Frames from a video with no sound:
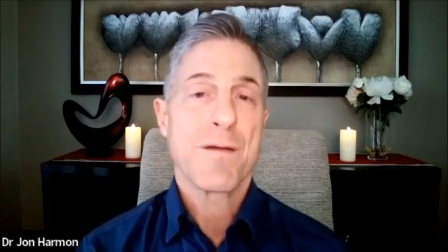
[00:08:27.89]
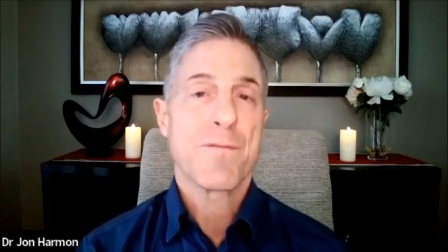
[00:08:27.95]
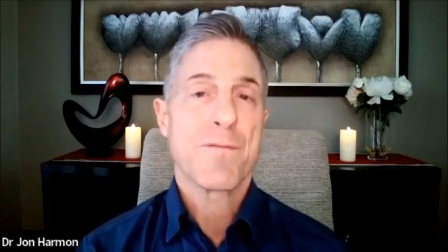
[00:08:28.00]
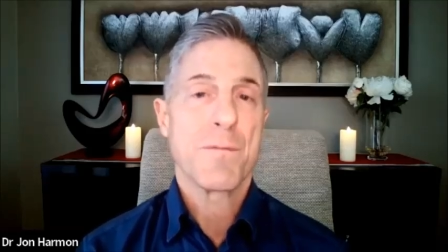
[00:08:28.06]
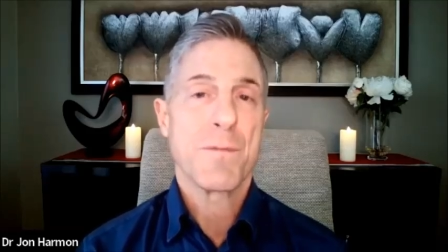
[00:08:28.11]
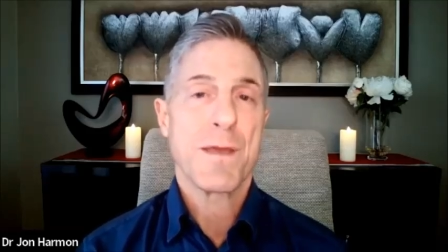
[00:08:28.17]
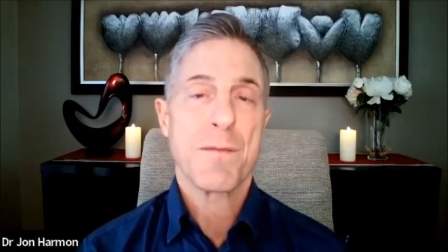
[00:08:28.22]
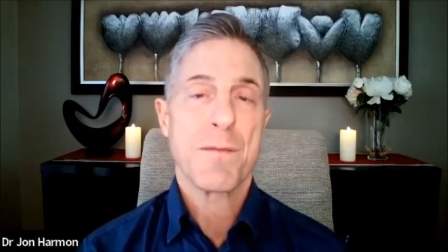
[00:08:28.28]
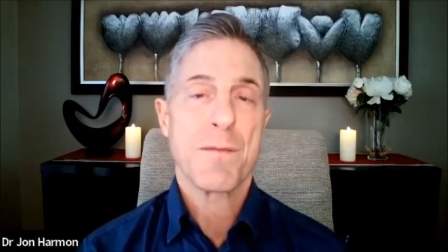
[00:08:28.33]

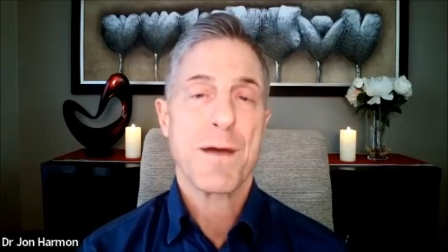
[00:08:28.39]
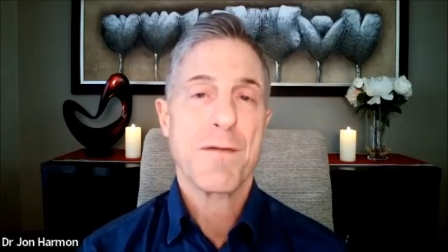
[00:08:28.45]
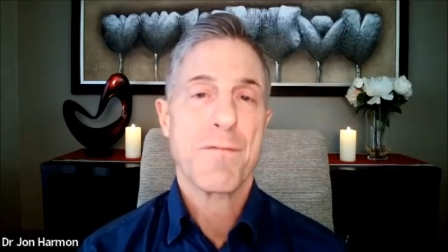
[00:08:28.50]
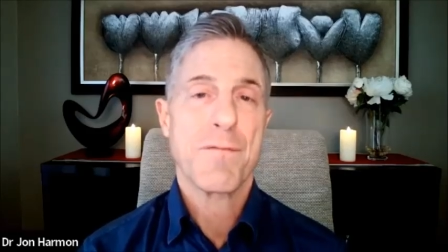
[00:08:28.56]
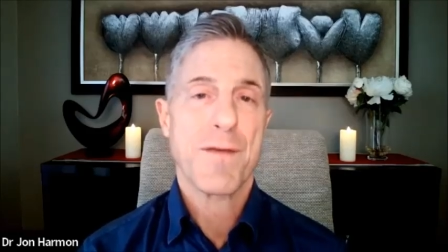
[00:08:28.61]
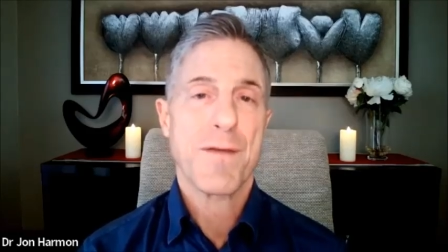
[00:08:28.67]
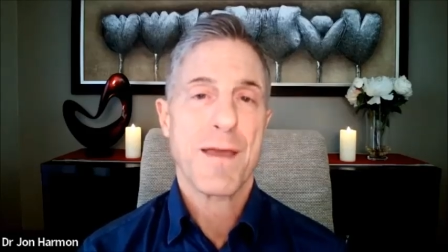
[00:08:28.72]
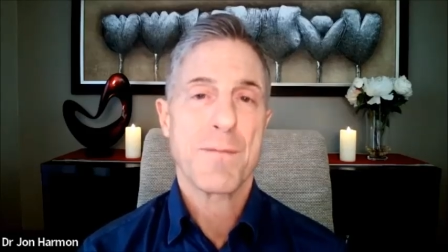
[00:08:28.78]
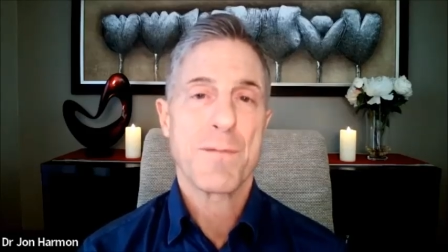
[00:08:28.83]
For me and my
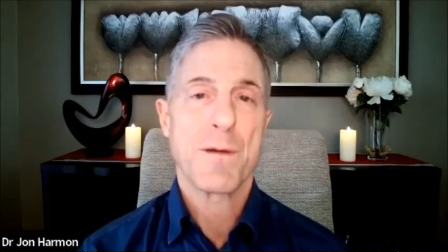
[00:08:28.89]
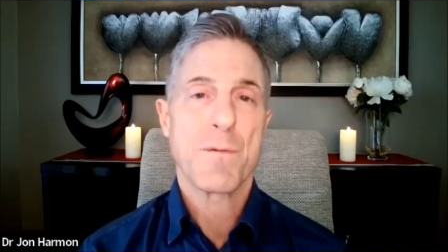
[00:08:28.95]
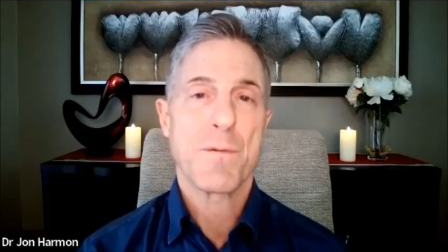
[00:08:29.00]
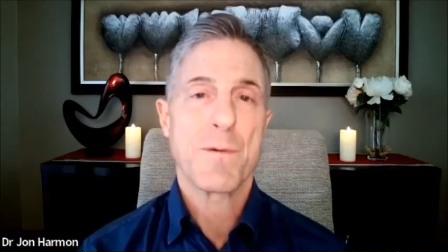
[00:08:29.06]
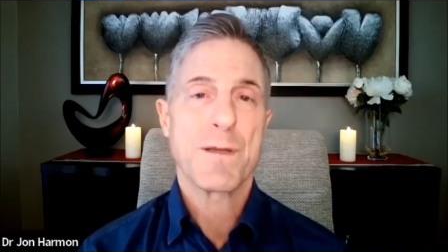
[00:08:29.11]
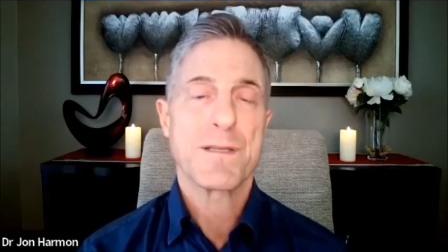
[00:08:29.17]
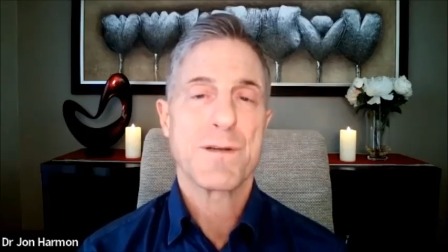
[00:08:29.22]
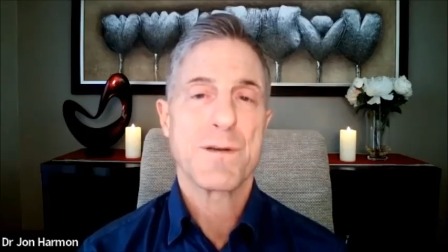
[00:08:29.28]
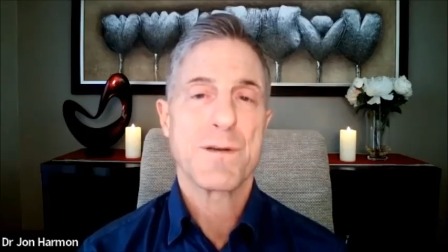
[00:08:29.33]
family,
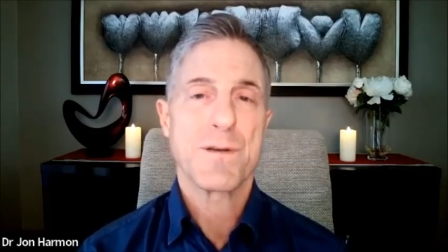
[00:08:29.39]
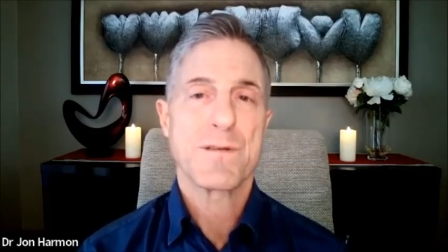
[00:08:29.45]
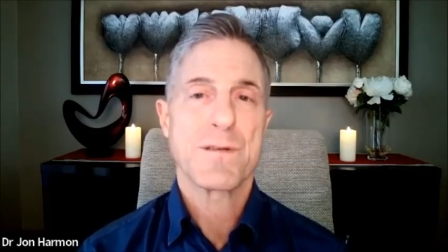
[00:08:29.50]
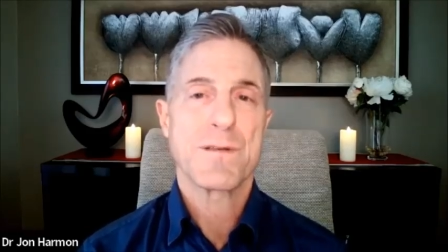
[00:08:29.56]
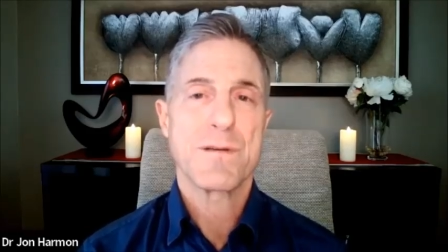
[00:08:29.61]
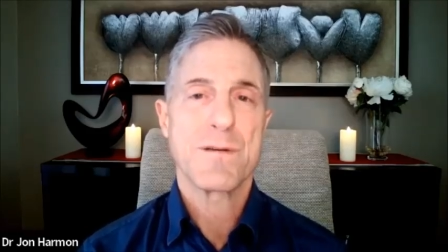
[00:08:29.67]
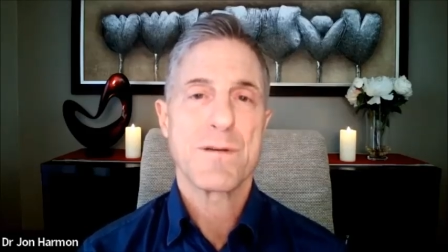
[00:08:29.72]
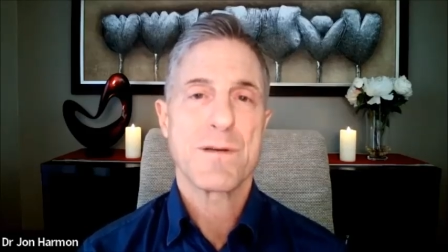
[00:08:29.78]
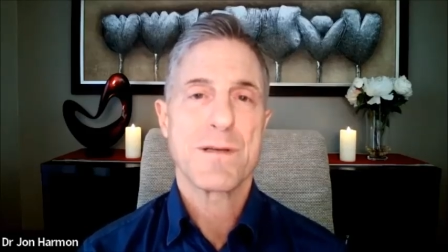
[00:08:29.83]
we
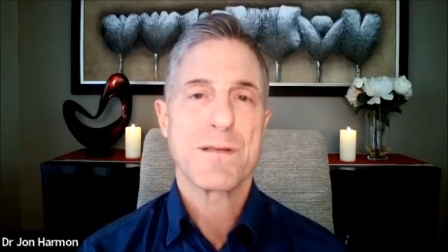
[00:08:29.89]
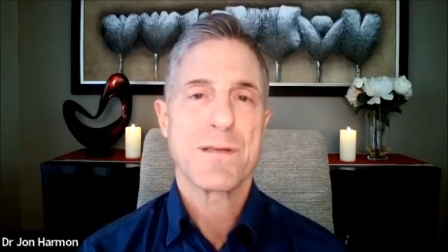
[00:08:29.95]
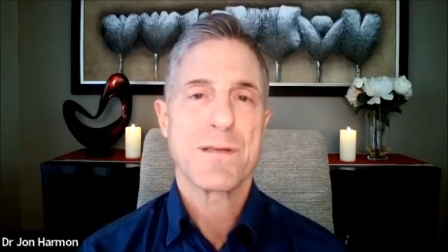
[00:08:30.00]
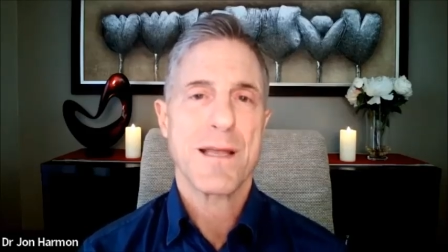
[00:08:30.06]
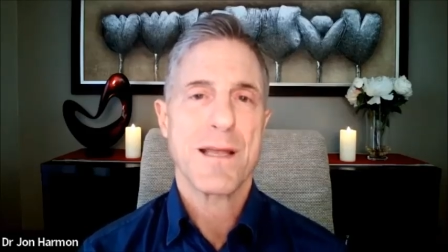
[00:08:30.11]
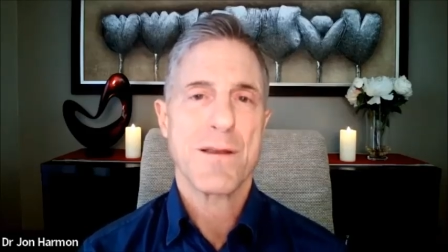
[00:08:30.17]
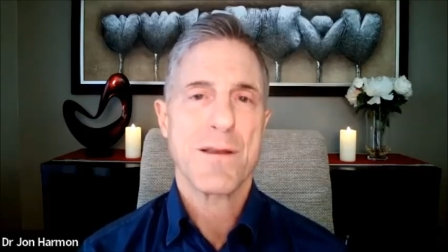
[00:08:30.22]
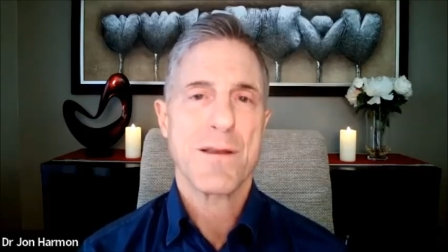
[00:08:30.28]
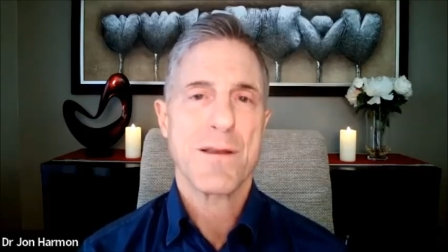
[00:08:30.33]
choose to
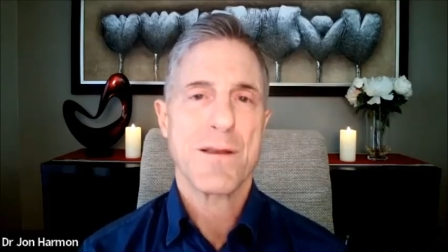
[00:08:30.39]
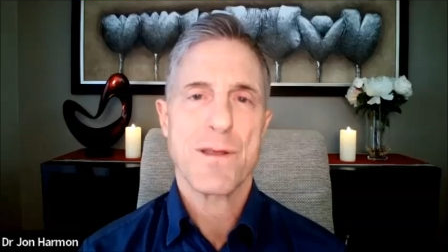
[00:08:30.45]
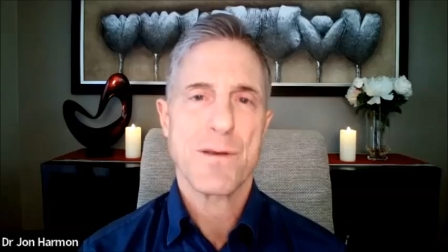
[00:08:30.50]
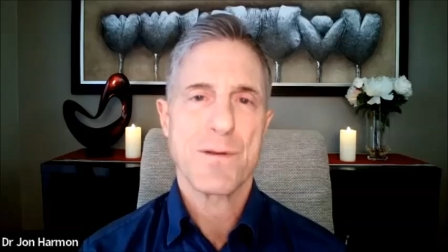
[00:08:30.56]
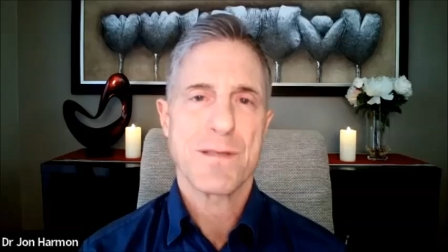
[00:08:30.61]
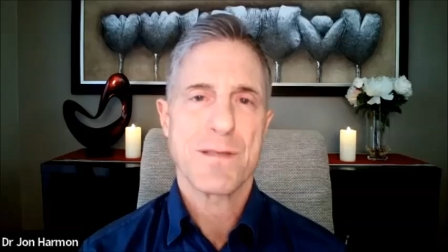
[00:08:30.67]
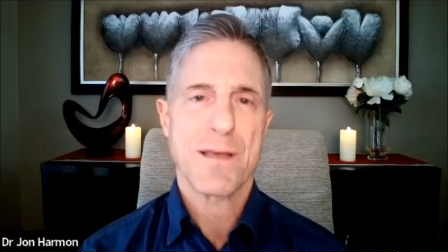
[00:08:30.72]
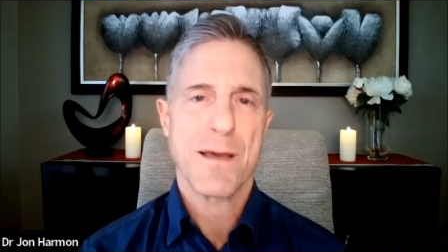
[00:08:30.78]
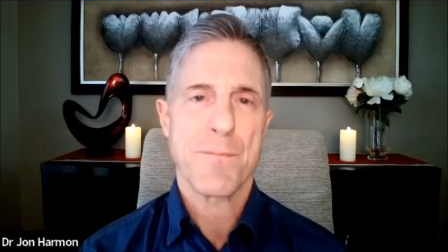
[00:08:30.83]
continue to
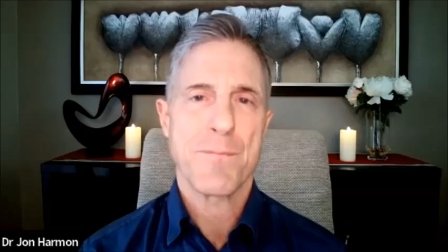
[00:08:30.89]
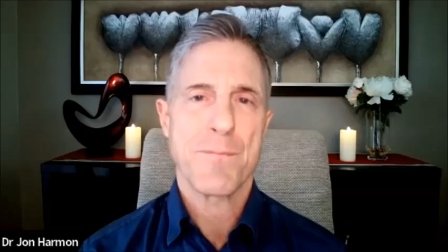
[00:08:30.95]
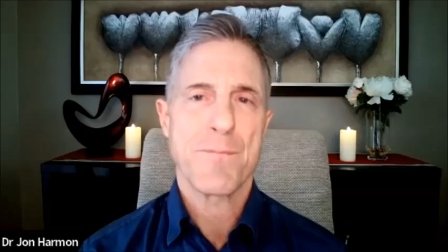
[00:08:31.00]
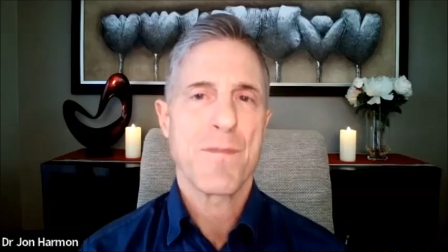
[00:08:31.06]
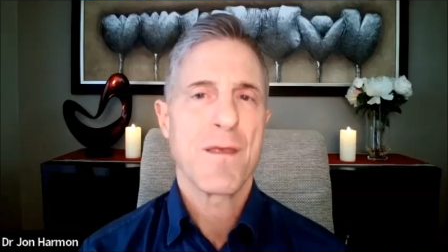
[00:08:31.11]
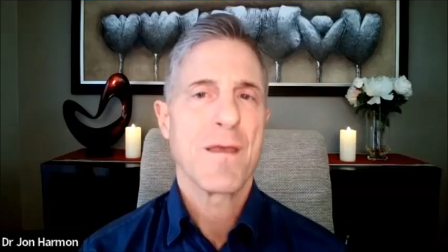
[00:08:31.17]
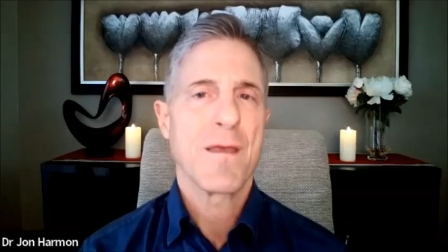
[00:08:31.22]
use them,